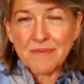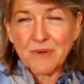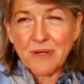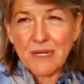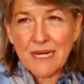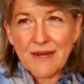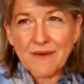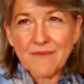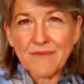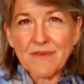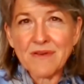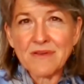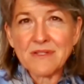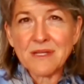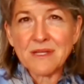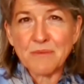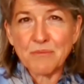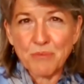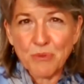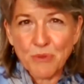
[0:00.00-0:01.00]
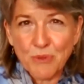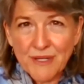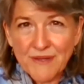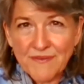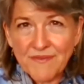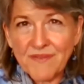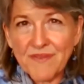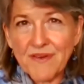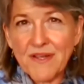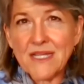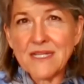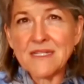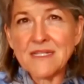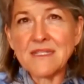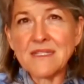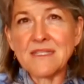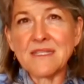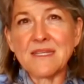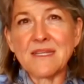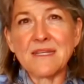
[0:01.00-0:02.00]
whatever to
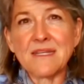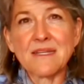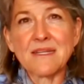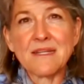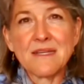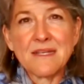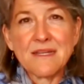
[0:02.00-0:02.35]
boyfriend to